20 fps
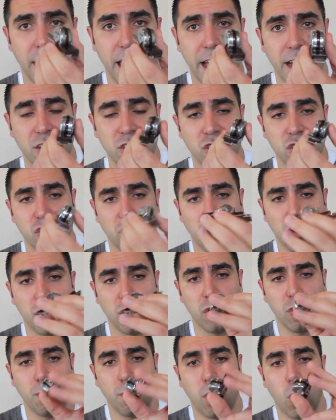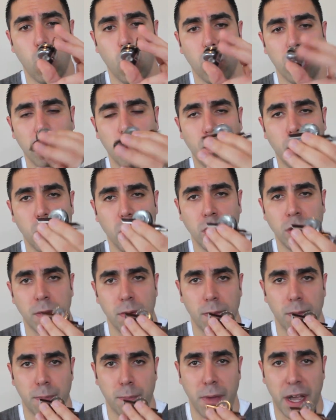external portable
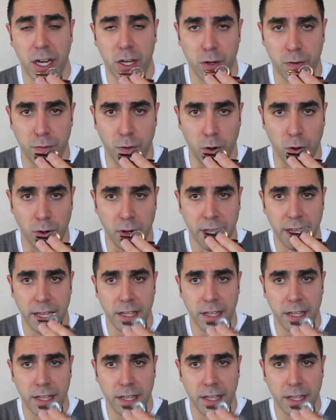microphone.